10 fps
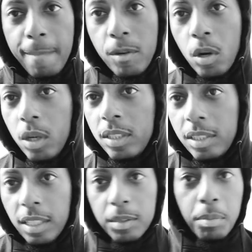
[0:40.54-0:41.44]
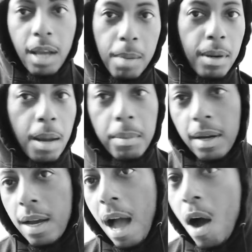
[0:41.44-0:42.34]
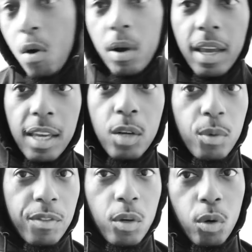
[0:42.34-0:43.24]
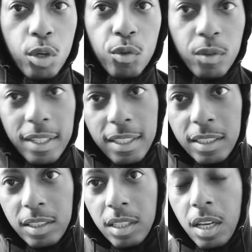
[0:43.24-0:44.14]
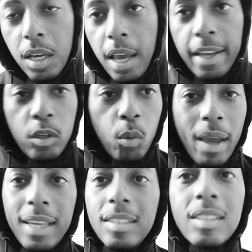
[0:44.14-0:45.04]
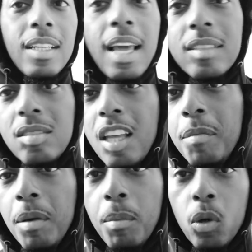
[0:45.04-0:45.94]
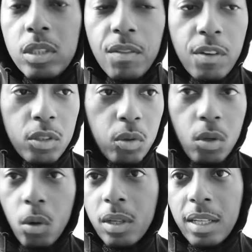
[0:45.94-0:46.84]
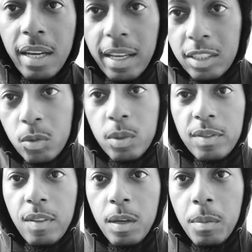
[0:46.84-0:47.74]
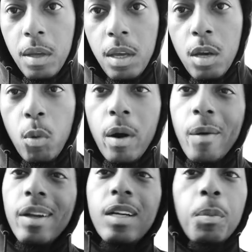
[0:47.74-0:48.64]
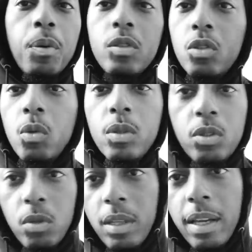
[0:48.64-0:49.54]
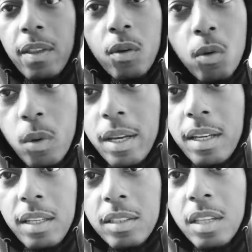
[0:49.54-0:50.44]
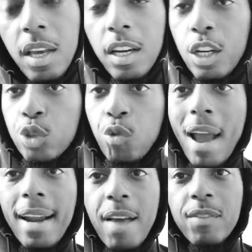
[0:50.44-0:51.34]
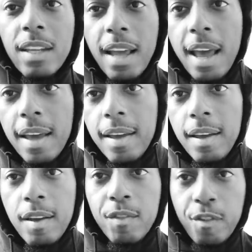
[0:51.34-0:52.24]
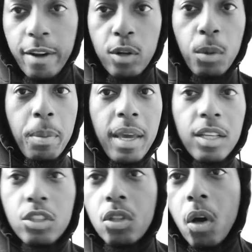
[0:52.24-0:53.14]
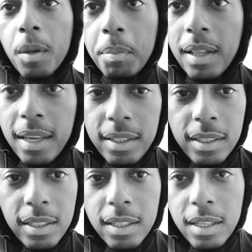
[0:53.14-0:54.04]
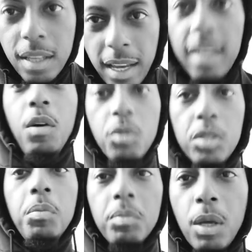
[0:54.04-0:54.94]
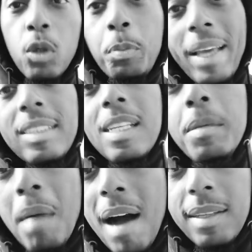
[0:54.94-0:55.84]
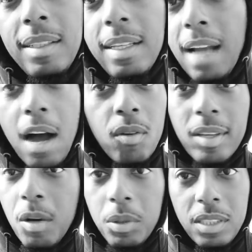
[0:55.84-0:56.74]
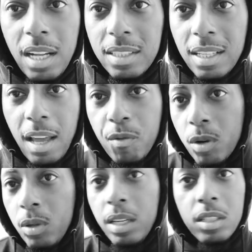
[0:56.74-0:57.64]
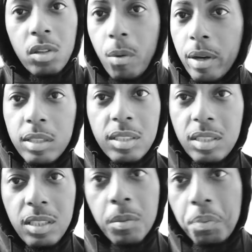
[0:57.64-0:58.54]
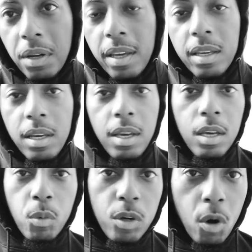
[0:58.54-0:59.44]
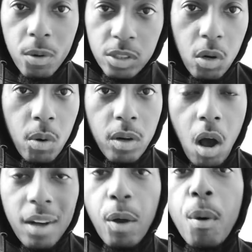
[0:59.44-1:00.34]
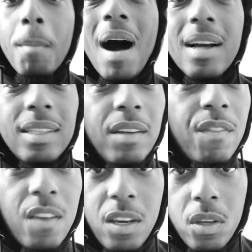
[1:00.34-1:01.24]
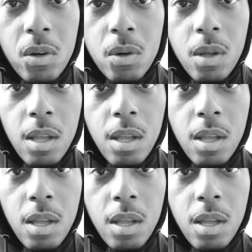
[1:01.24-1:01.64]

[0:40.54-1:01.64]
You know, he says blah, blah, blah. I don't hang with no gorillas. And the way he said that statement, most of us who know the connection with them, we already could put two and two together who it is. Because right after that, Fredo Bang started playing it and it was they was basically mocking it. I don't care what y'all tell, like real niggas already seen the play. We know what's going on. They were mocking the video.